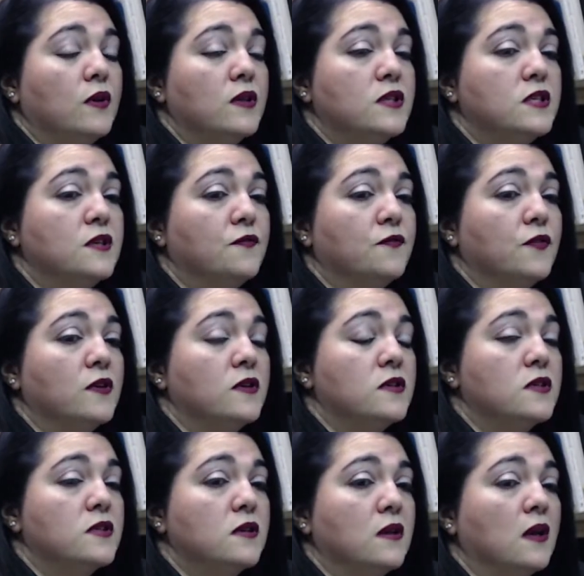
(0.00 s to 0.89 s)

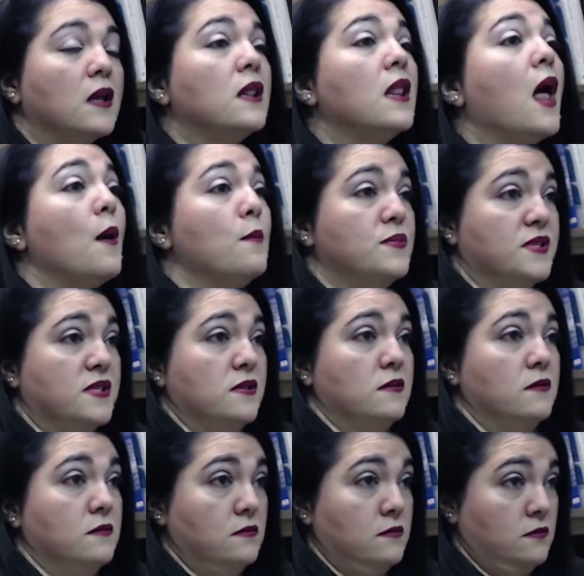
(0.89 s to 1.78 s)
different clubs
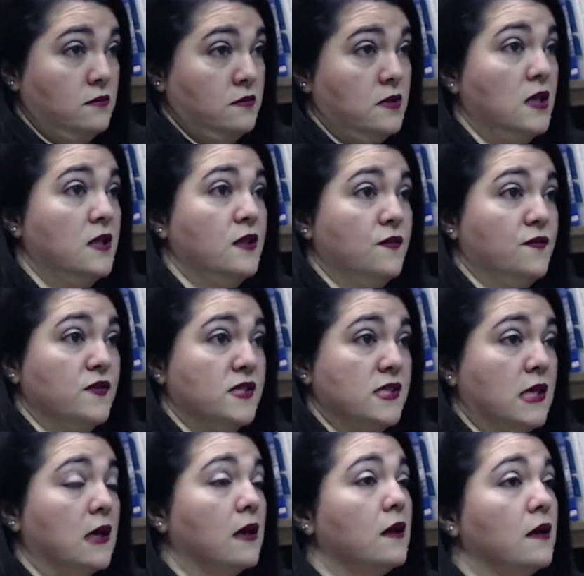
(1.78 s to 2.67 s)
in the
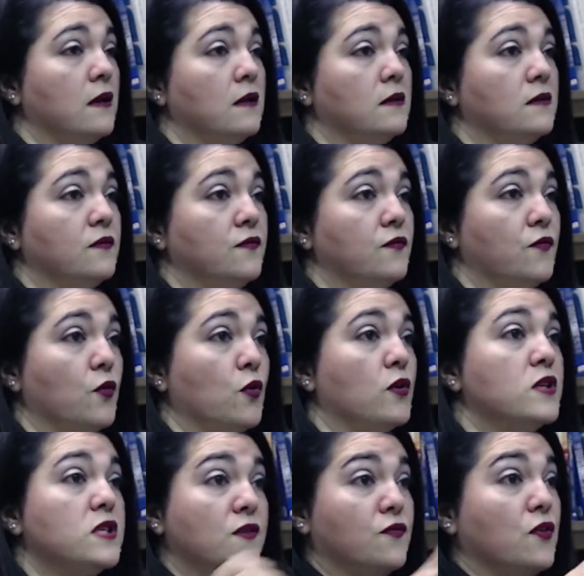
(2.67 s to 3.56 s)
vicinity for
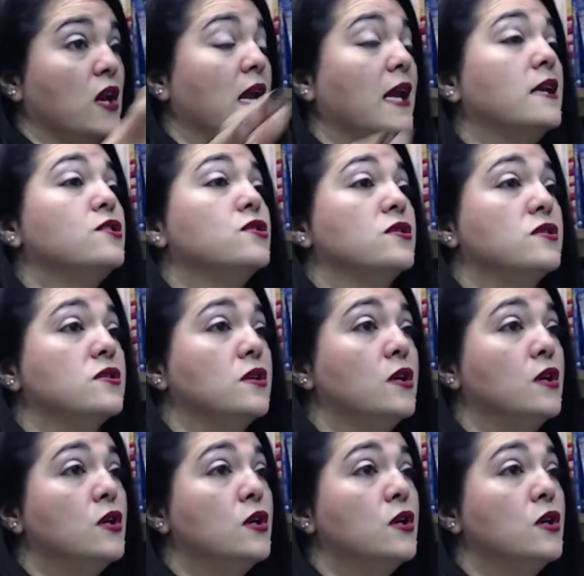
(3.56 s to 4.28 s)
different ages,